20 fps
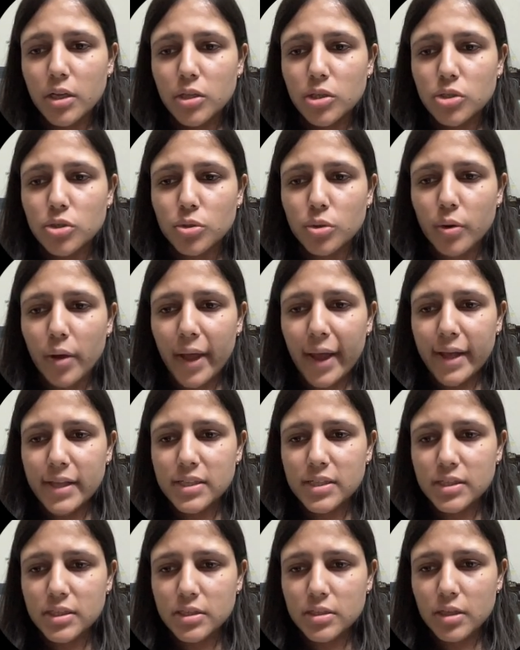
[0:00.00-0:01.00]
So
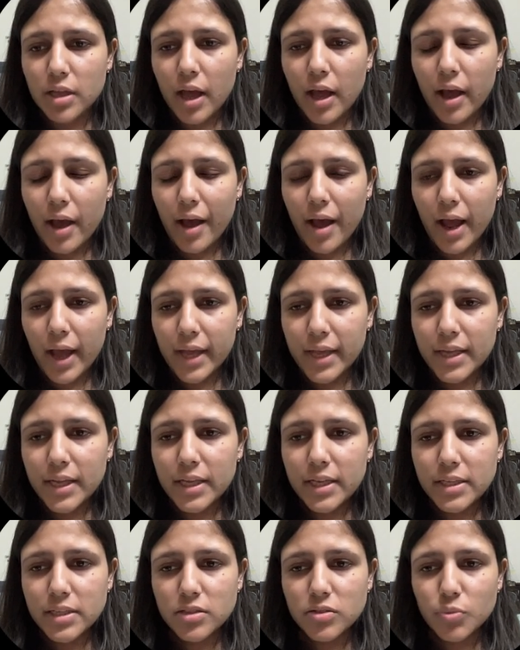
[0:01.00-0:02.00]
xi
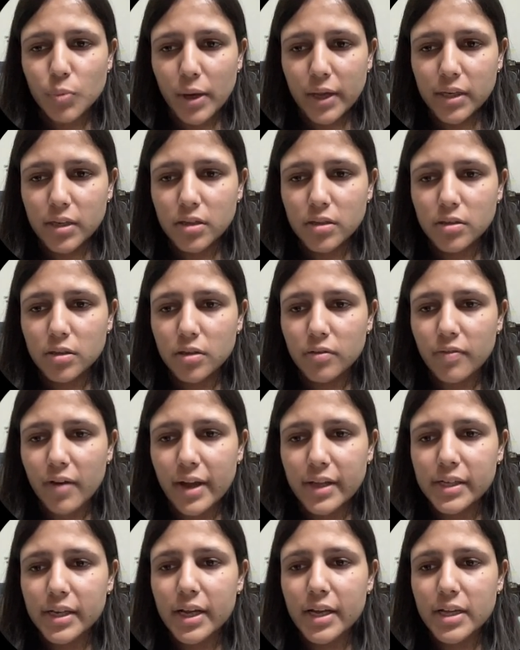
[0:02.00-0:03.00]
is 1 here,
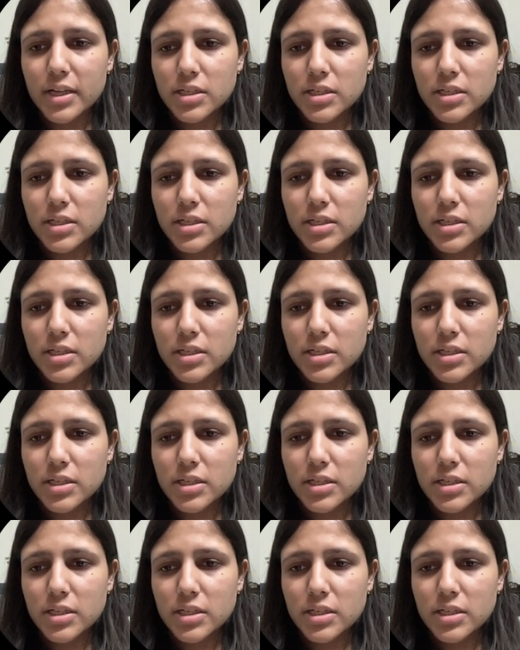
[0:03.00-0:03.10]
yi